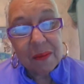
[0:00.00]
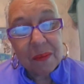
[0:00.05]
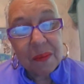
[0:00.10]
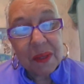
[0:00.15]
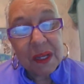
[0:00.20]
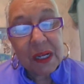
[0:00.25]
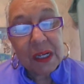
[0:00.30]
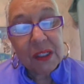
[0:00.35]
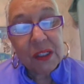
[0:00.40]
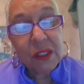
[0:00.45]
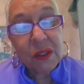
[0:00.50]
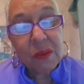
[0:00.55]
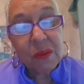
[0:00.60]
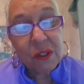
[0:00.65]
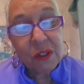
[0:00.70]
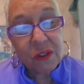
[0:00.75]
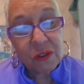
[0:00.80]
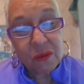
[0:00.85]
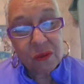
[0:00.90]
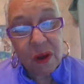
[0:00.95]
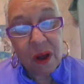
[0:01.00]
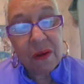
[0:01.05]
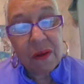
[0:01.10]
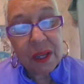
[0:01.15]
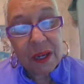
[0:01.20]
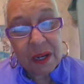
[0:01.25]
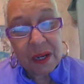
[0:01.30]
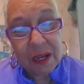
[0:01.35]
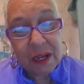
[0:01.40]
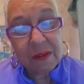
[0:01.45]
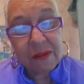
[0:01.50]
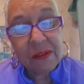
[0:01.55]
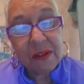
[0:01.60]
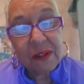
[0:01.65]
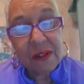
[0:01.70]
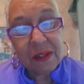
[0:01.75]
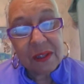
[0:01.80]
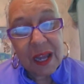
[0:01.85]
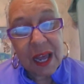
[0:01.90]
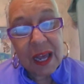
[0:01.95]
because you were strong enough
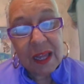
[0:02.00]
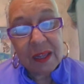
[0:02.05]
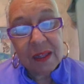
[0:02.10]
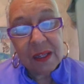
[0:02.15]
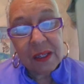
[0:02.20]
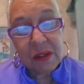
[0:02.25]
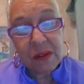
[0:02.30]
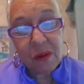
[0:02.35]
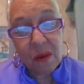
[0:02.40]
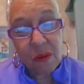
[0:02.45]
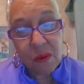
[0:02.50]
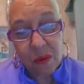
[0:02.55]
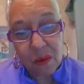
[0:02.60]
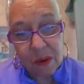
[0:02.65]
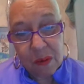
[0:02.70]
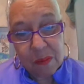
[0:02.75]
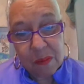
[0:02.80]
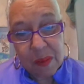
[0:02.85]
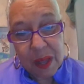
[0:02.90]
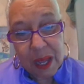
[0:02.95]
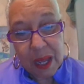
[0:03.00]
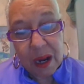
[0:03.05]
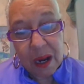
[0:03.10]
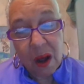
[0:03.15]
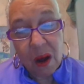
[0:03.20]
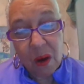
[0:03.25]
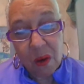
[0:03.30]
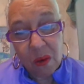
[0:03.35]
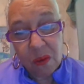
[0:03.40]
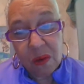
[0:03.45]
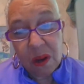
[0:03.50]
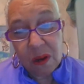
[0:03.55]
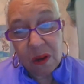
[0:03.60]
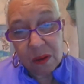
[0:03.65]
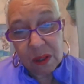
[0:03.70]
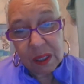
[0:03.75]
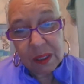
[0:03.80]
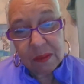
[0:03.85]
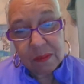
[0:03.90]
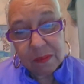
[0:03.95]
to stand the storm and hold
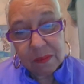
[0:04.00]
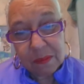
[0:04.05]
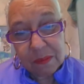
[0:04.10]
on